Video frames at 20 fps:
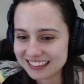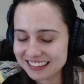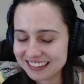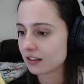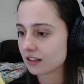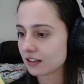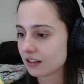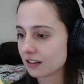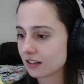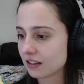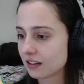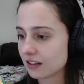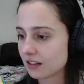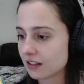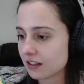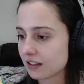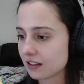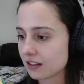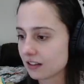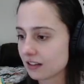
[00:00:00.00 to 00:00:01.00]

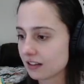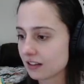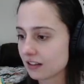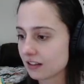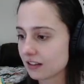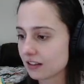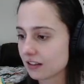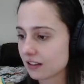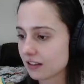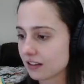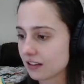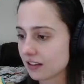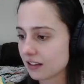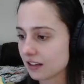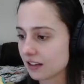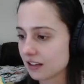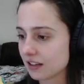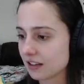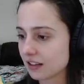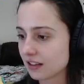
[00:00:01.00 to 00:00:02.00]

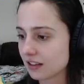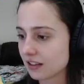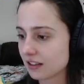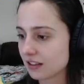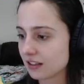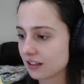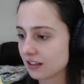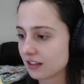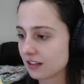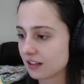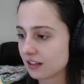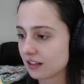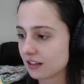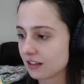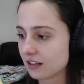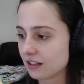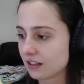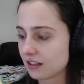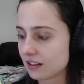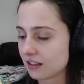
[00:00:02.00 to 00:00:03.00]

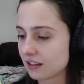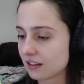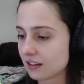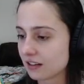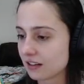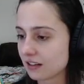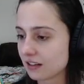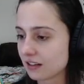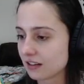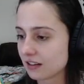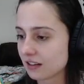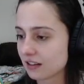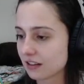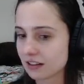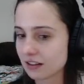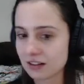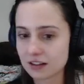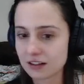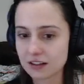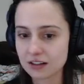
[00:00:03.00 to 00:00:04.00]

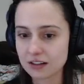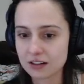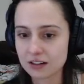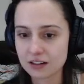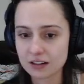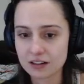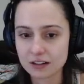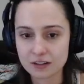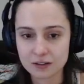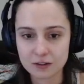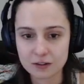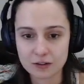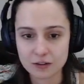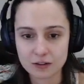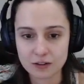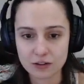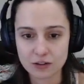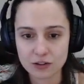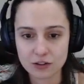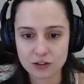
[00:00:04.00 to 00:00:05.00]

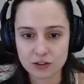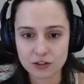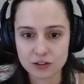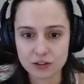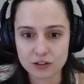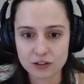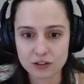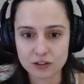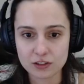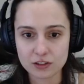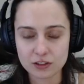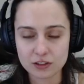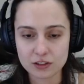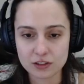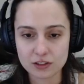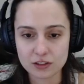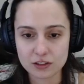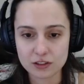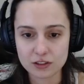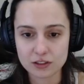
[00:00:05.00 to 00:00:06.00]

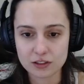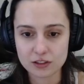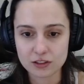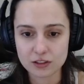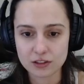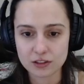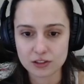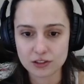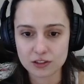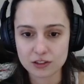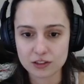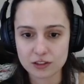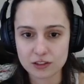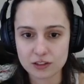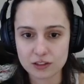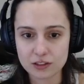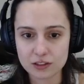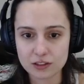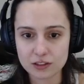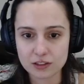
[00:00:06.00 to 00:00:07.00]

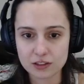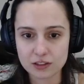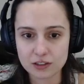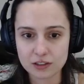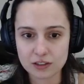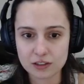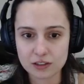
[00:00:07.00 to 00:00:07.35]
Nobody speaks.